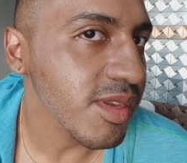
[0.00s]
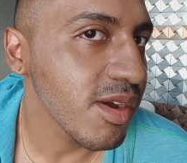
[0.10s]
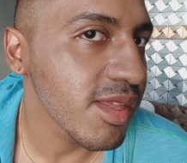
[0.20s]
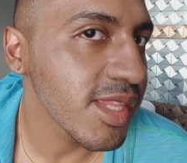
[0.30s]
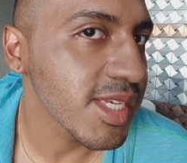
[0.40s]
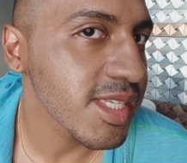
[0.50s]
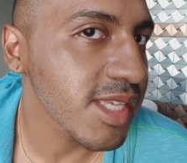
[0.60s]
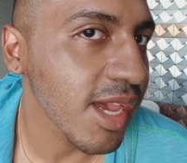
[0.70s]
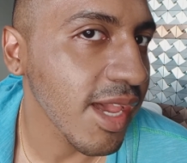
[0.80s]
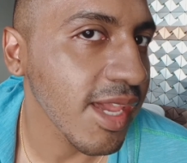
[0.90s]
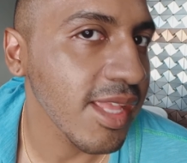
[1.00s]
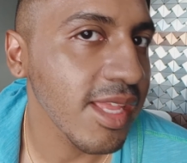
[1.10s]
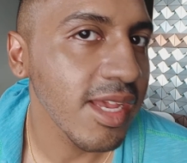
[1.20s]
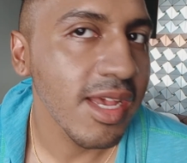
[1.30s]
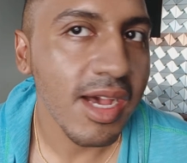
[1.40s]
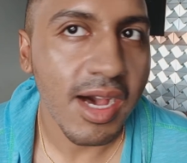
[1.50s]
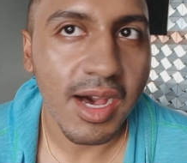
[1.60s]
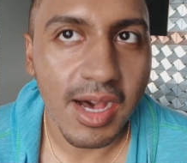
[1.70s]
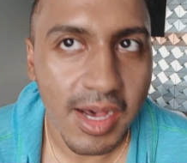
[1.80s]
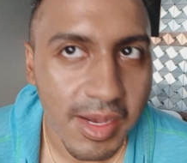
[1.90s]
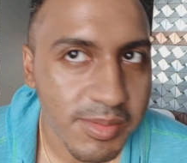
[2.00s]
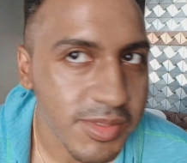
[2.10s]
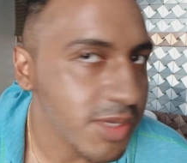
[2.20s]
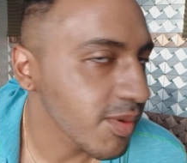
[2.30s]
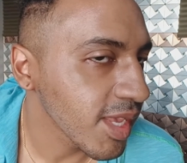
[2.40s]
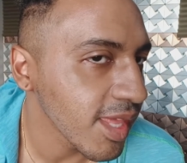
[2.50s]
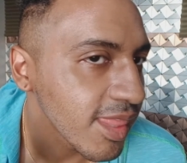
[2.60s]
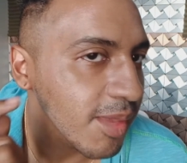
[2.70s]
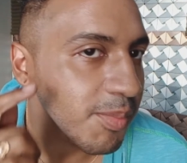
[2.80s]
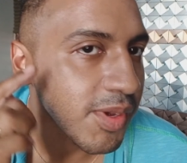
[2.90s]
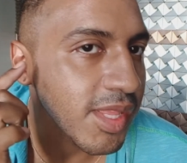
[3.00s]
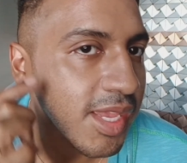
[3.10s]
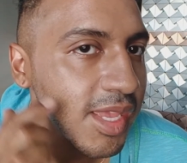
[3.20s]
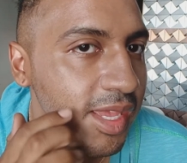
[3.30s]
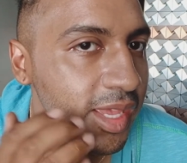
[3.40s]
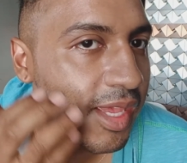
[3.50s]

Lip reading: on this side. So again, they put it